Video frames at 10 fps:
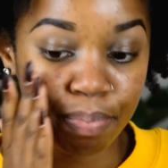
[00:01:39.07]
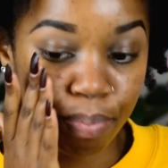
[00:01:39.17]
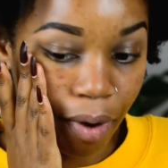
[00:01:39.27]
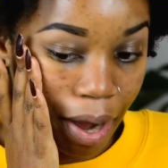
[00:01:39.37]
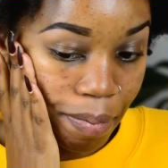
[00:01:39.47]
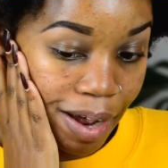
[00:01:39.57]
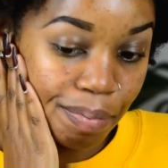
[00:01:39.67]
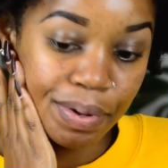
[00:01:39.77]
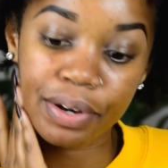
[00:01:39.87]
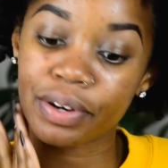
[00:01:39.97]
primer
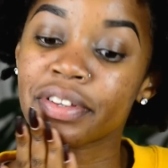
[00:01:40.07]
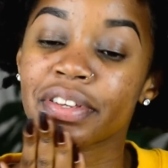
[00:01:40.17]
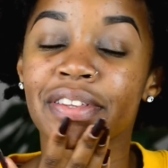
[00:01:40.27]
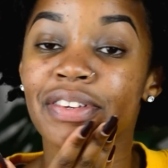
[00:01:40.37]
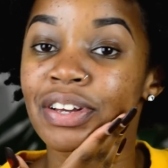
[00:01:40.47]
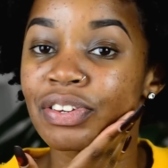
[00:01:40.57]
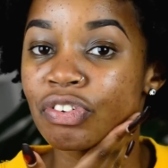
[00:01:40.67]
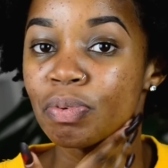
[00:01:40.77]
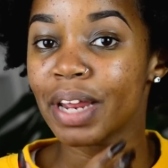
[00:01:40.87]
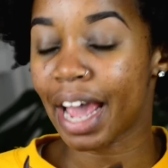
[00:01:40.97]
because it's
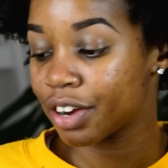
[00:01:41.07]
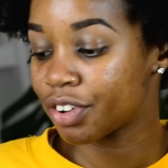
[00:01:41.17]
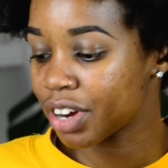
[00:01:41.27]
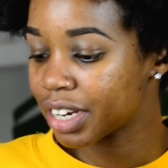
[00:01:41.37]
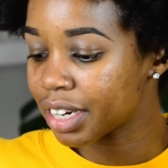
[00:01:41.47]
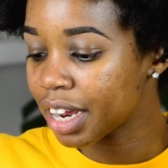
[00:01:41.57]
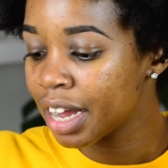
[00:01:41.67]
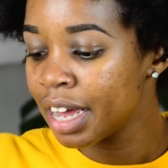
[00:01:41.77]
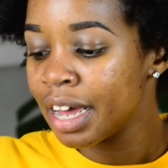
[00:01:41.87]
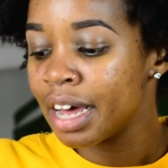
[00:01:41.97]
extremely hydrating.